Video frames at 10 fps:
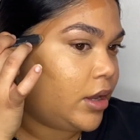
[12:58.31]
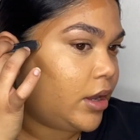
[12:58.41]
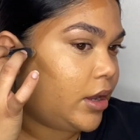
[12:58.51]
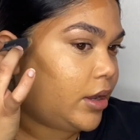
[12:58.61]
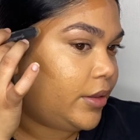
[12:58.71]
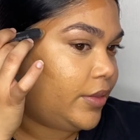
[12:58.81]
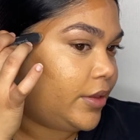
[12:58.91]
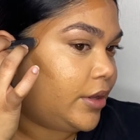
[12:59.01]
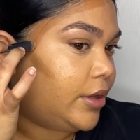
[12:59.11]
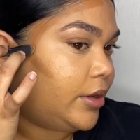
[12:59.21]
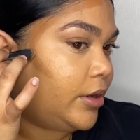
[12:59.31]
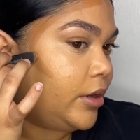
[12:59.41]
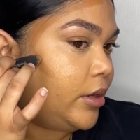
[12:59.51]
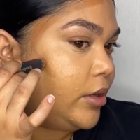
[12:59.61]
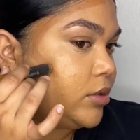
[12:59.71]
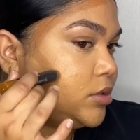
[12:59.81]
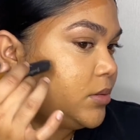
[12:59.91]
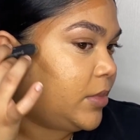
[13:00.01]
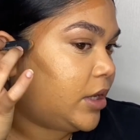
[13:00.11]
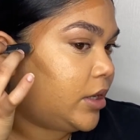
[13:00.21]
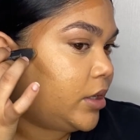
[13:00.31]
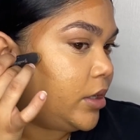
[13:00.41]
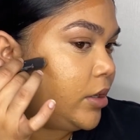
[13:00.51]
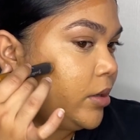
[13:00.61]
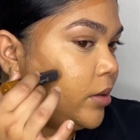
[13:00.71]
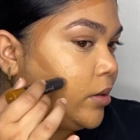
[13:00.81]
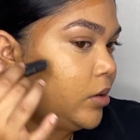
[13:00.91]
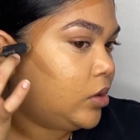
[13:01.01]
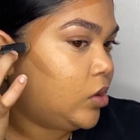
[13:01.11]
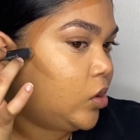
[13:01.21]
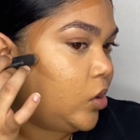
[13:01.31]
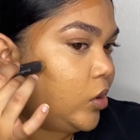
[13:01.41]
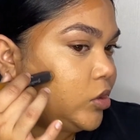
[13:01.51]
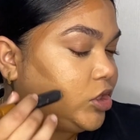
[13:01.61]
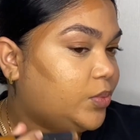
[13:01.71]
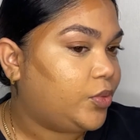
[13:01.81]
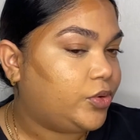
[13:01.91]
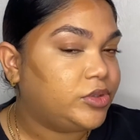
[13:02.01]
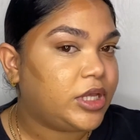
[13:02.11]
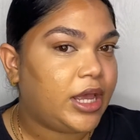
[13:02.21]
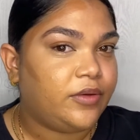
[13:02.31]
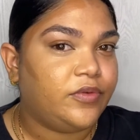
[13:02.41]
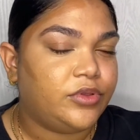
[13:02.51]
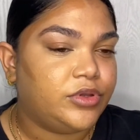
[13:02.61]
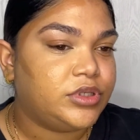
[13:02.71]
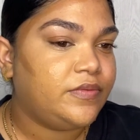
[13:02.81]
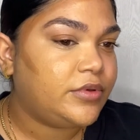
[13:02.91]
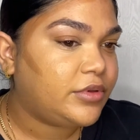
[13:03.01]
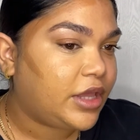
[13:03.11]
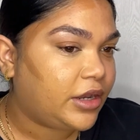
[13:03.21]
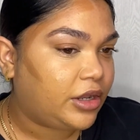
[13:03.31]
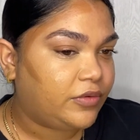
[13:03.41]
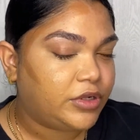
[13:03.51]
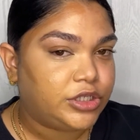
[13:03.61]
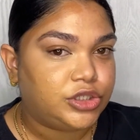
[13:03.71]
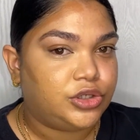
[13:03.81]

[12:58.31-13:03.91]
and then into my cheekbones. And for those of you that are not really sure